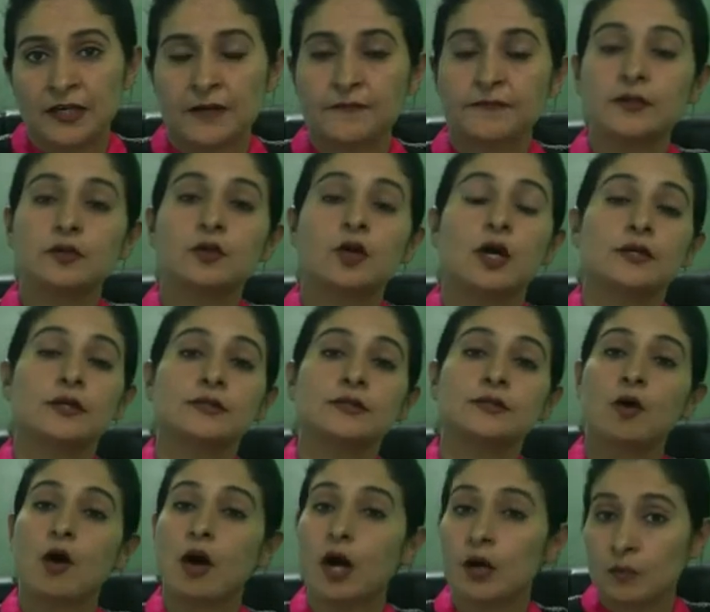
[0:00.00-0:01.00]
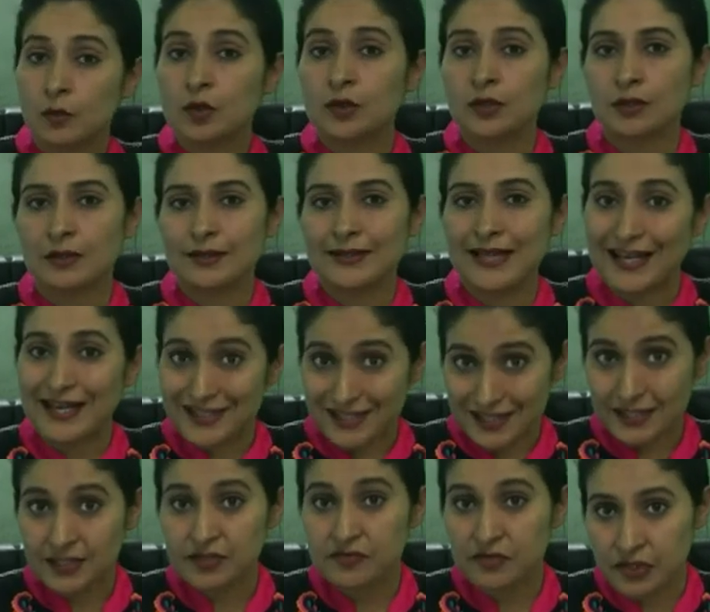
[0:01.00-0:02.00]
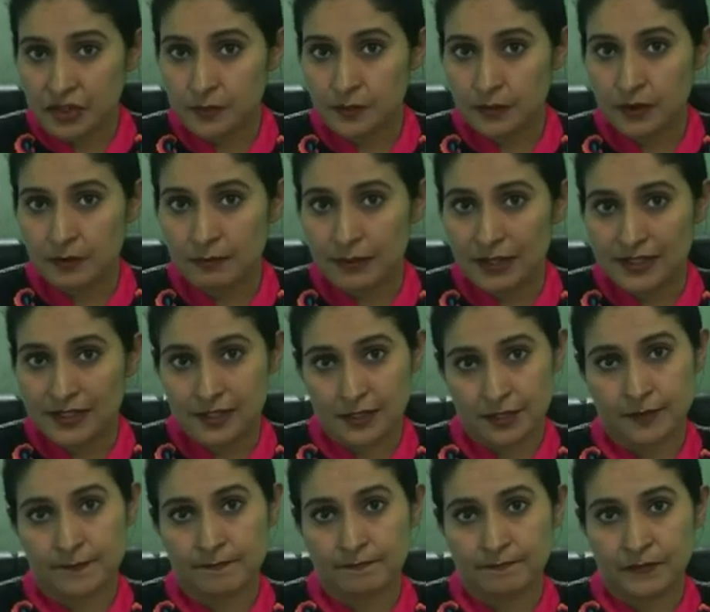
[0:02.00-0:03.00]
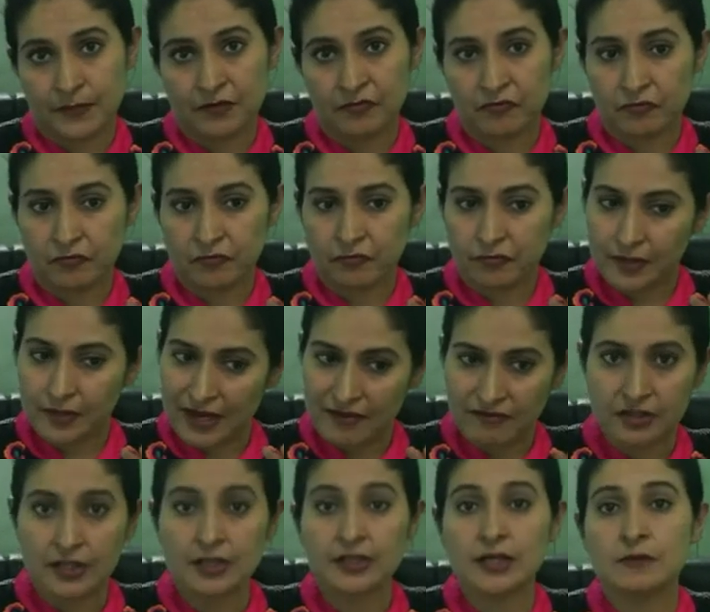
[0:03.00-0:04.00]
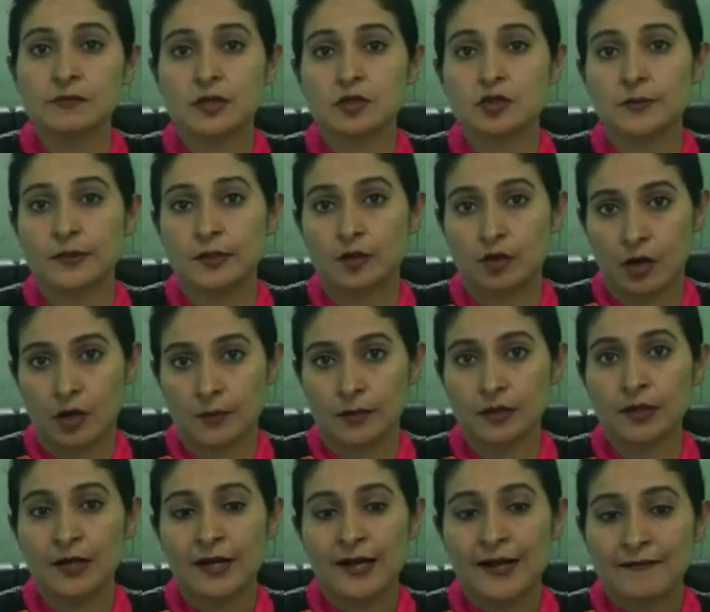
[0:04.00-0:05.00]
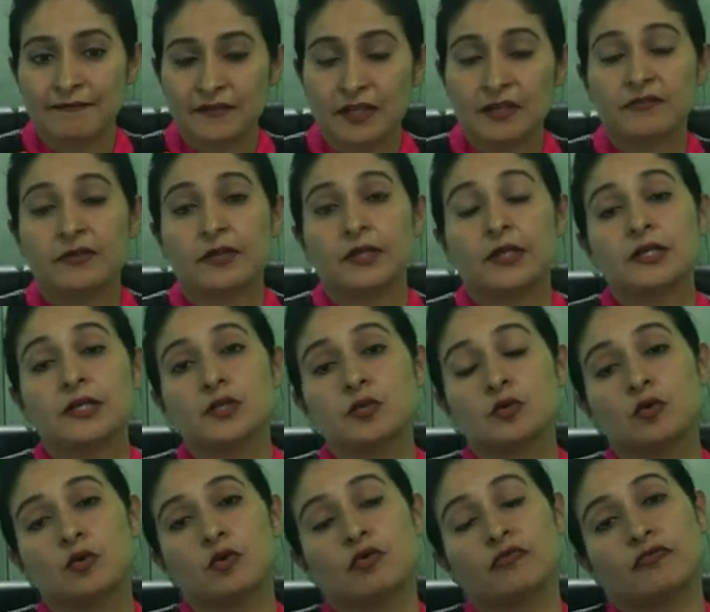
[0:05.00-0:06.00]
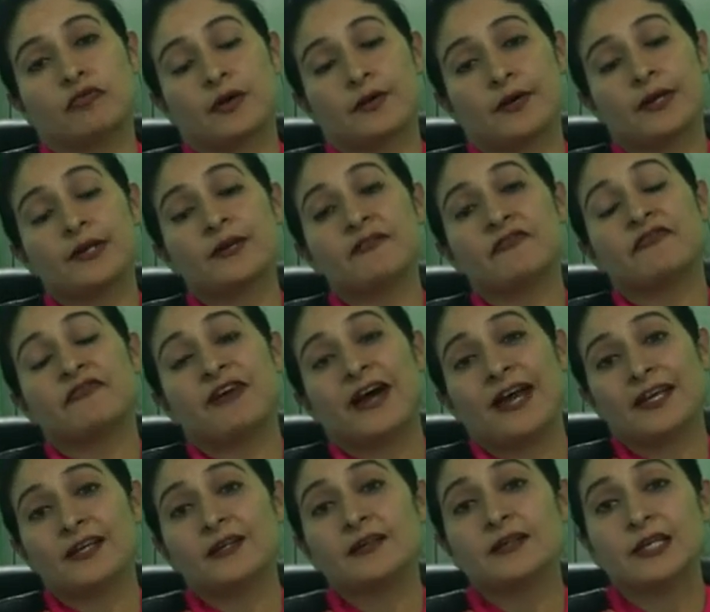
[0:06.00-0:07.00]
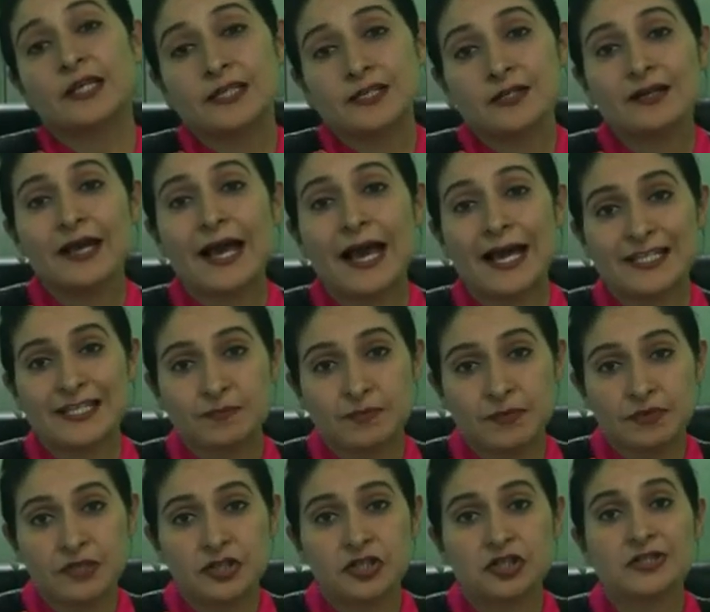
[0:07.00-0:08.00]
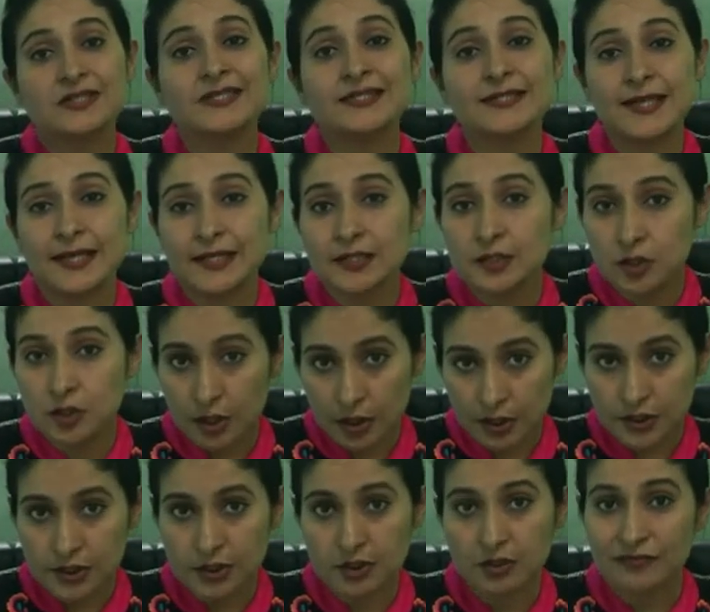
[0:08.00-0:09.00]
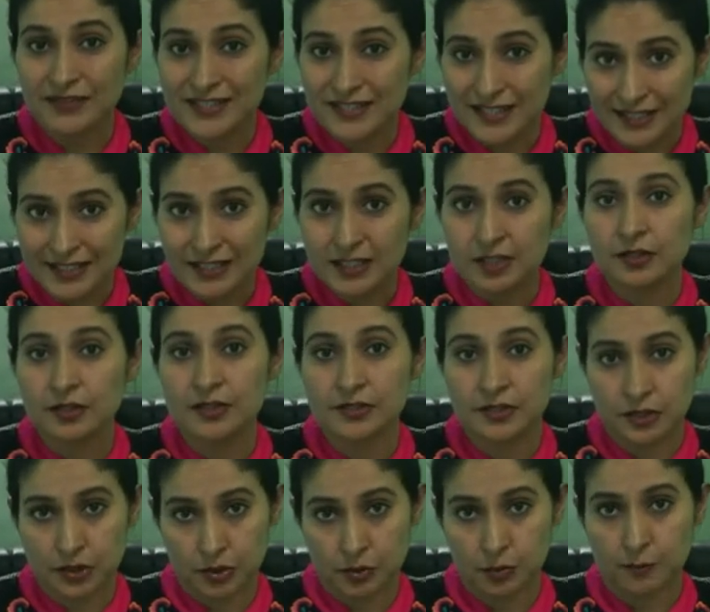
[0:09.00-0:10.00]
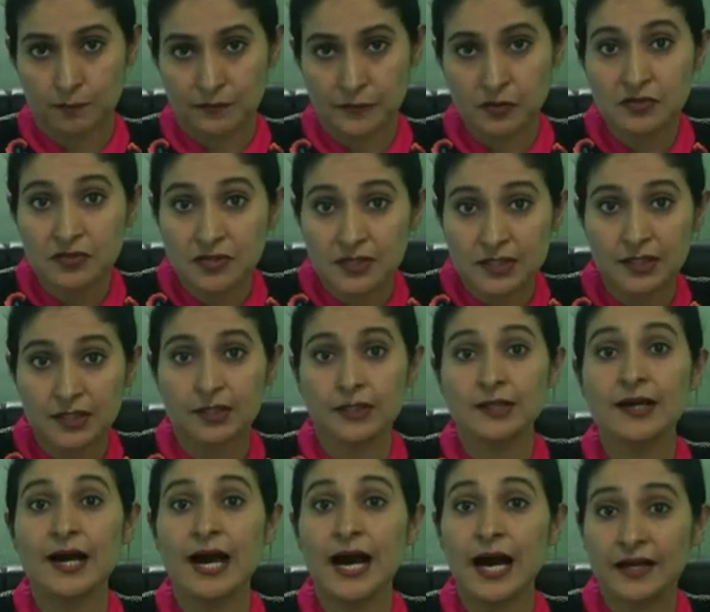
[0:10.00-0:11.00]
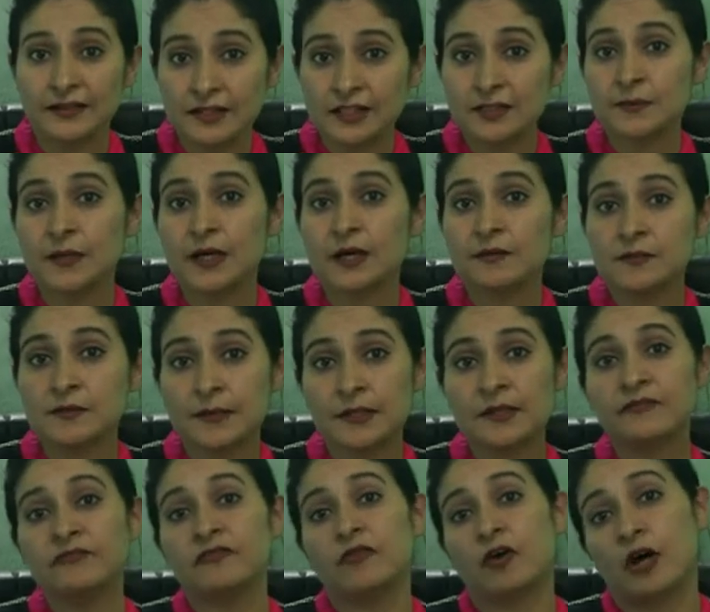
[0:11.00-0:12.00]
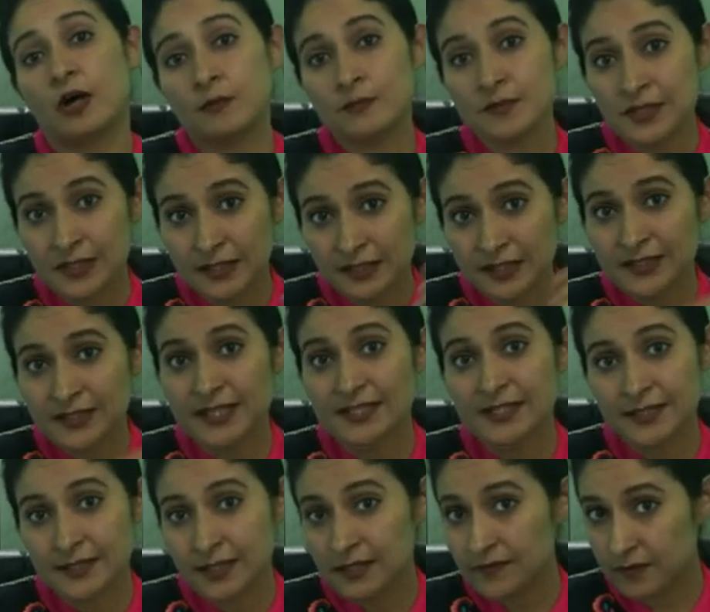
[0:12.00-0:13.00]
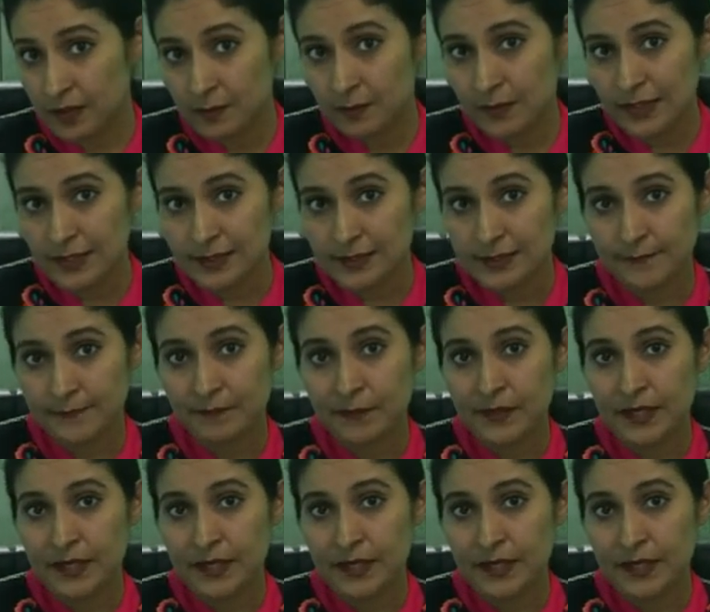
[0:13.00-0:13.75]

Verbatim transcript: If the cause is hormonal, that is treatable, but if everything comes out to be normal, then we need to go for an fine needle aspiration cytology of the testicular tissue to see are the sperms being formed in the testes at first place.